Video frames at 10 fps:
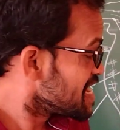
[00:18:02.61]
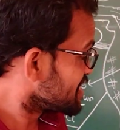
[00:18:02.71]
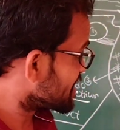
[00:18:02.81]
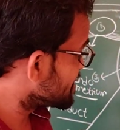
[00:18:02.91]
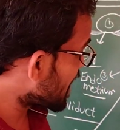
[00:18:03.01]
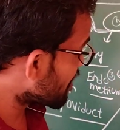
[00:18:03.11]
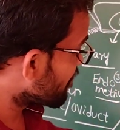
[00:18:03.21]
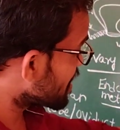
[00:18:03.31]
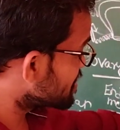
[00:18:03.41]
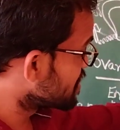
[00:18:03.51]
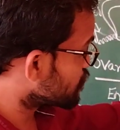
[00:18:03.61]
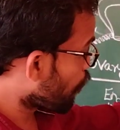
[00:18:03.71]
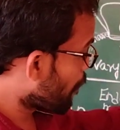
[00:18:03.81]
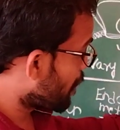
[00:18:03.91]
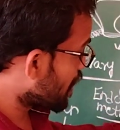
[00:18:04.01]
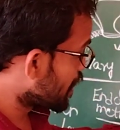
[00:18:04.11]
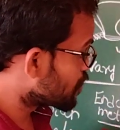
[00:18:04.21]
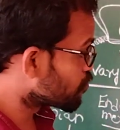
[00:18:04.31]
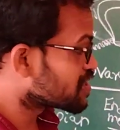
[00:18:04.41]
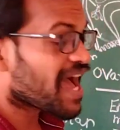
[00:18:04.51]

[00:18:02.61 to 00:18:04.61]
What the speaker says: The cervix is open into